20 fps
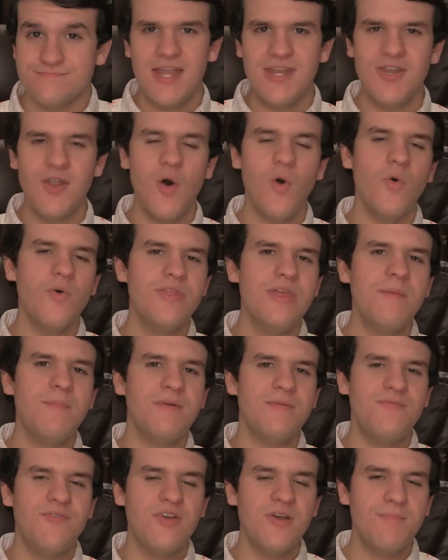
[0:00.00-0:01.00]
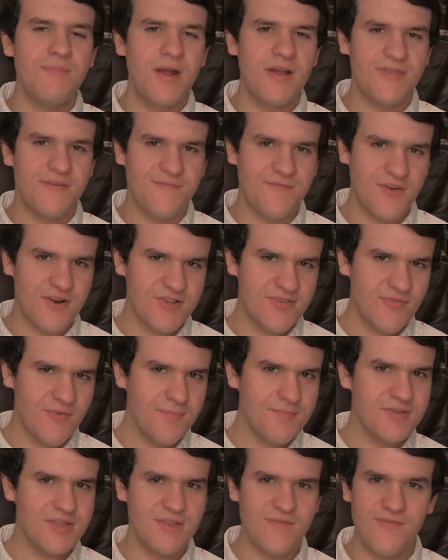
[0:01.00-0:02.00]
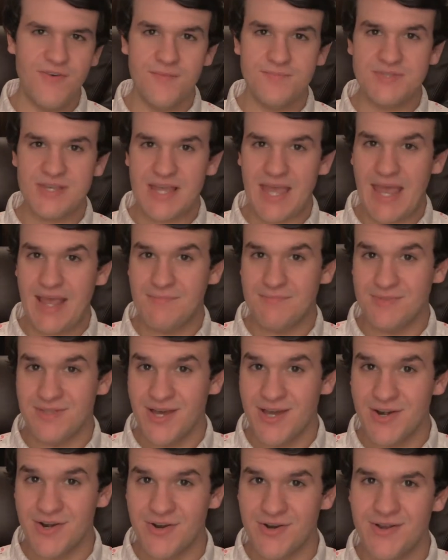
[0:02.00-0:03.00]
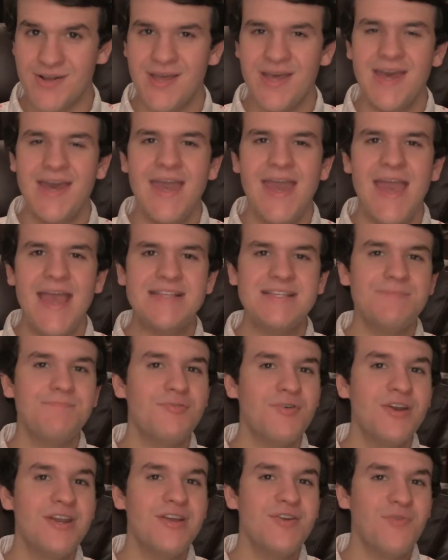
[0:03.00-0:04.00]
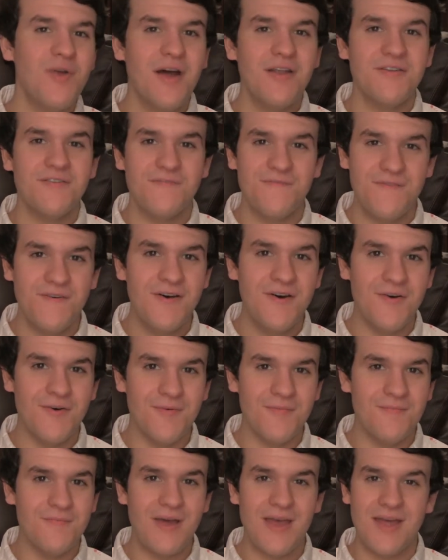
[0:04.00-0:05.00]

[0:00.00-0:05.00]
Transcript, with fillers: Not only that, but if you compare the first film to the films that came later, it's a pretty grounded film.